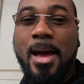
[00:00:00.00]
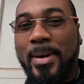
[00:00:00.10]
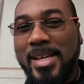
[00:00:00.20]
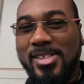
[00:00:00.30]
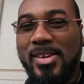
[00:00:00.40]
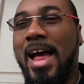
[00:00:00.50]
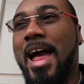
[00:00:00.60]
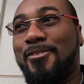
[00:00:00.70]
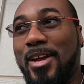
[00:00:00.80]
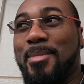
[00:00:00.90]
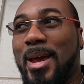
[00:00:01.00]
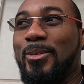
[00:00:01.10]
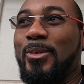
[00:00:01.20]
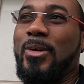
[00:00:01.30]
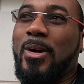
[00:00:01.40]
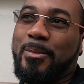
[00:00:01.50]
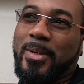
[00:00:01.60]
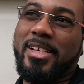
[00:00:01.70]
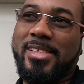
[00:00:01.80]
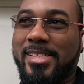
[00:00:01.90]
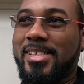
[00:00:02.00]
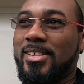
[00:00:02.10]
but I still have a manual car because it's